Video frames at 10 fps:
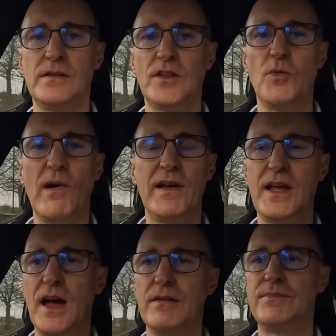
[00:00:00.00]
Don't
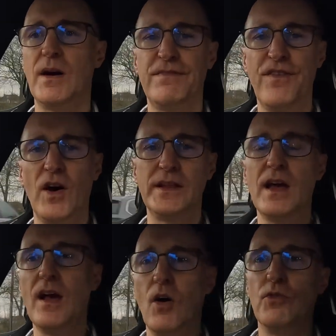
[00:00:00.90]
worry, I'm fine.
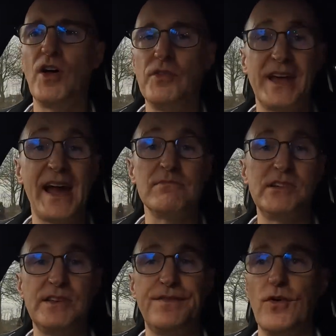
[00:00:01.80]
Although the
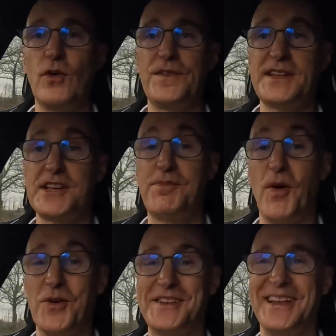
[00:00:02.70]
camera did fall off the
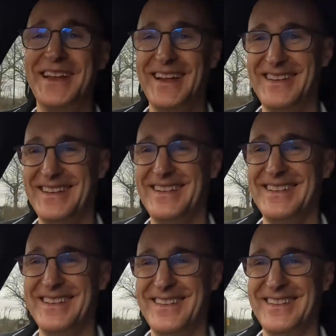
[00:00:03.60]
dashboard
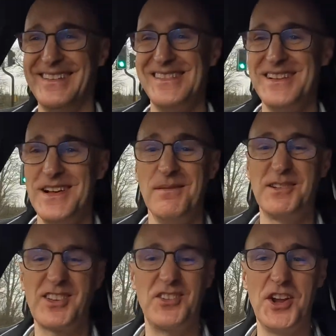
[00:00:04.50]

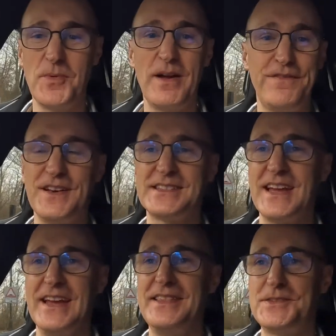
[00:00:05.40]
because I've got no way of
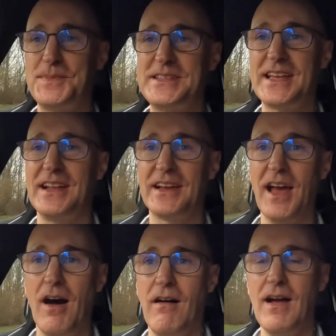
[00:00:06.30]
fixing it in this particular
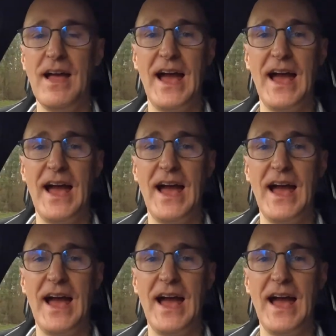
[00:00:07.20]
car.